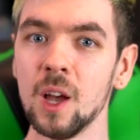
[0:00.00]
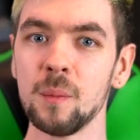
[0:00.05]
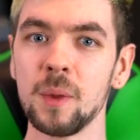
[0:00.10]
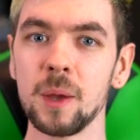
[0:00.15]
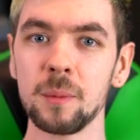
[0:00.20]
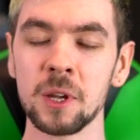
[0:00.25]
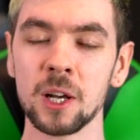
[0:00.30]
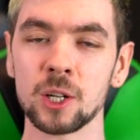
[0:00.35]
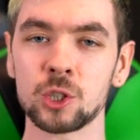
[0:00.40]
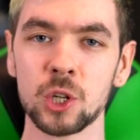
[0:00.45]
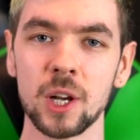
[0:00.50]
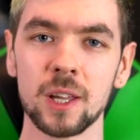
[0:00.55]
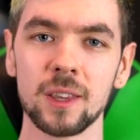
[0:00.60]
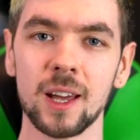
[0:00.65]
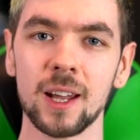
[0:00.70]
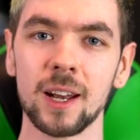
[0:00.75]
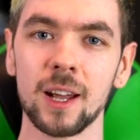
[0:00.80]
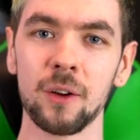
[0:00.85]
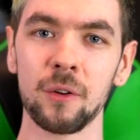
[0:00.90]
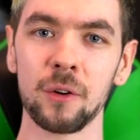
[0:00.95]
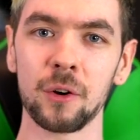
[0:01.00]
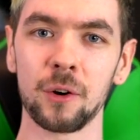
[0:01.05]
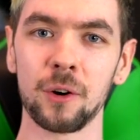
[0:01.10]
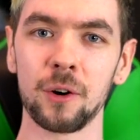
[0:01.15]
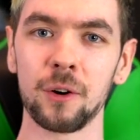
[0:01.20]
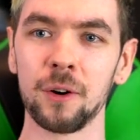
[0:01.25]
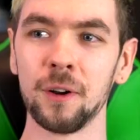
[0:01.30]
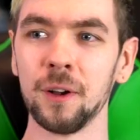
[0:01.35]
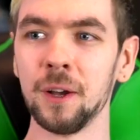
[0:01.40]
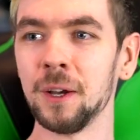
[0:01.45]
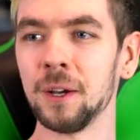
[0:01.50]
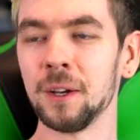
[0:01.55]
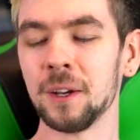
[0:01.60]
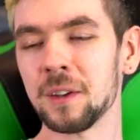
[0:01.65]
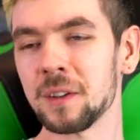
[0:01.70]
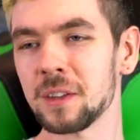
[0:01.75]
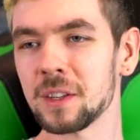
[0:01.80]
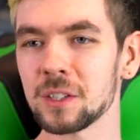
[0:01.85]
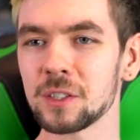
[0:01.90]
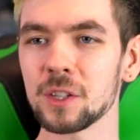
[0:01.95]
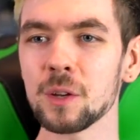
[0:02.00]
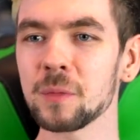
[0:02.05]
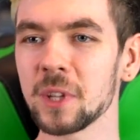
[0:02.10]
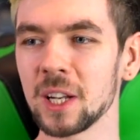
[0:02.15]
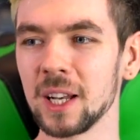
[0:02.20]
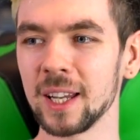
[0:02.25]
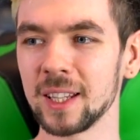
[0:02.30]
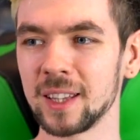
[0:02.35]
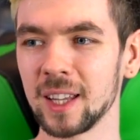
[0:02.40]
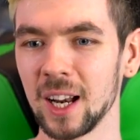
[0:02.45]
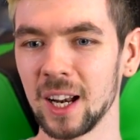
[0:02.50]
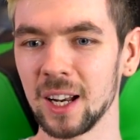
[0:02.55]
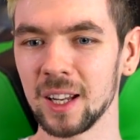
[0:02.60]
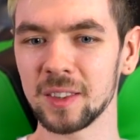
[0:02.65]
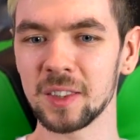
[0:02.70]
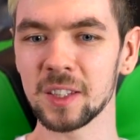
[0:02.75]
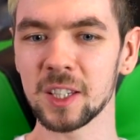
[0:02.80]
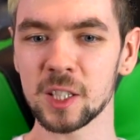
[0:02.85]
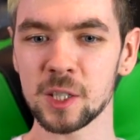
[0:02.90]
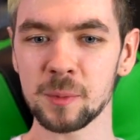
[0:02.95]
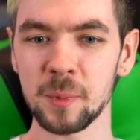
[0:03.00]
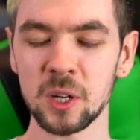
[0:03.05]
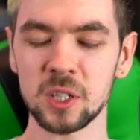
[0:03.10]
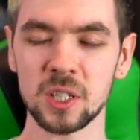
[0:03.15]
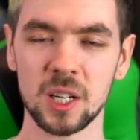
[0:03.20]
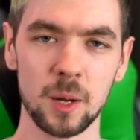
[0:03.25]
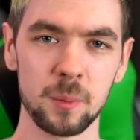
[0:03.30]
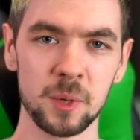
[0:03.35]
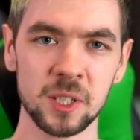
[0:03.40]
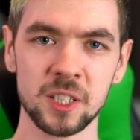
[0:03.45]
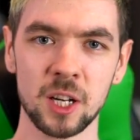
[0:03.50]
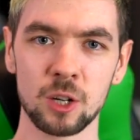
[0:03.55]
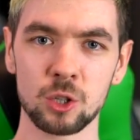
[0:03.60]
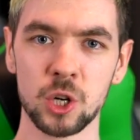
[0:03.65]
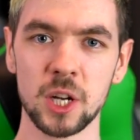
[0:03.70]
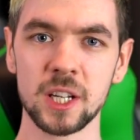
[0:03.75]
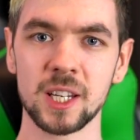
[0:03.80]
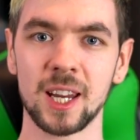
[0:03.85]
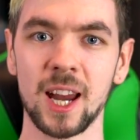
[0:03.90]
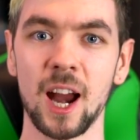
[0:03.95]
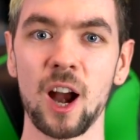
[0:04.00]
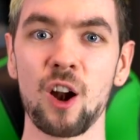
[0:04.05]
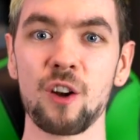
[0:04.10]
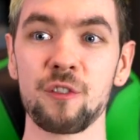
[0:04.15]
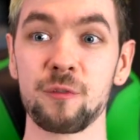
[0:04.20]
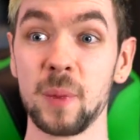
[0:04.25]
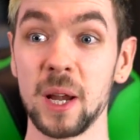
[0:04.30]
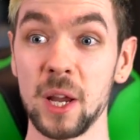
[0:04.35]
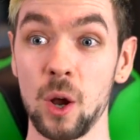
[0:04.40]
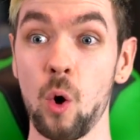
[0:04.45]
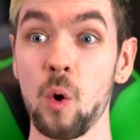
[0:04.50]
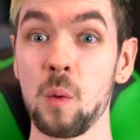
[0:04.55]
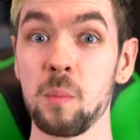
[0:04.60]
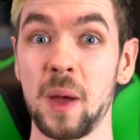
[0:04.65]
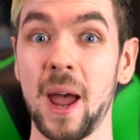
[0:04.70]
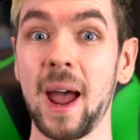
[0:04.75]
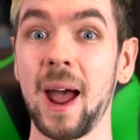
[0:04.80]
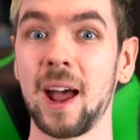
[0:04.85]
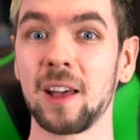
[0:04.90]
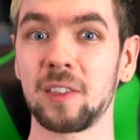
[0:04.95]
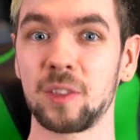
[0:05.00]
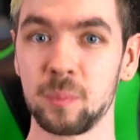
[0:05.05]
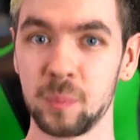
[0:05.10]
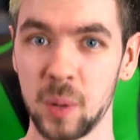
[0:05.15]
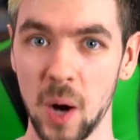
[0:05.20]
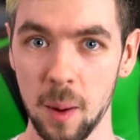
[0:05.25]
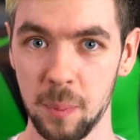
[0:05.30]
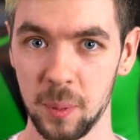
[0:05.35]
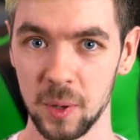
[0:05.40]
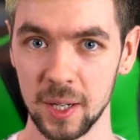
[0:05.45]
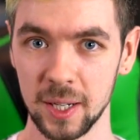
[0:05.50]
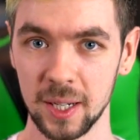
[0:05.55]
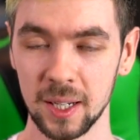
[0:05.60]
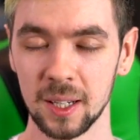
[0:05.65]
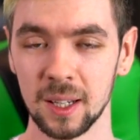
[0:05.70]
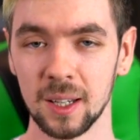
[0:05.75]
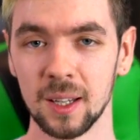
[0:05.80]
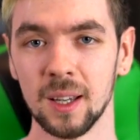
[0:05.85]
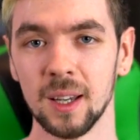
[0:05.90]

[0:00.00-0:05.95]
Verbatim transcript: Maybe I'll try that out. Or Something like that. I think it's about time I start trying to carve my own path properly.